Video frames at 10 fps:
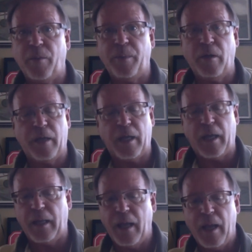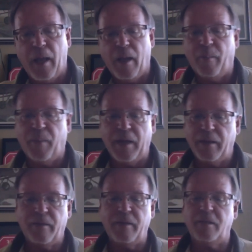build in. But
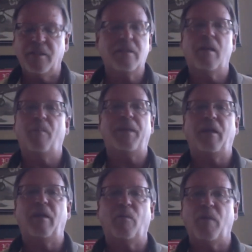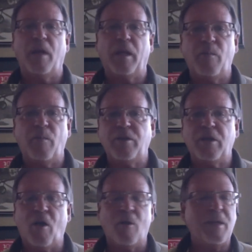this is something that really we should
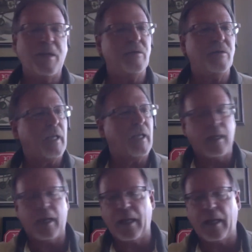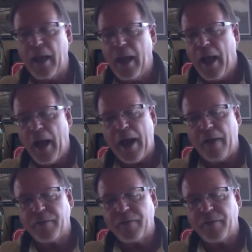all be using. And I have to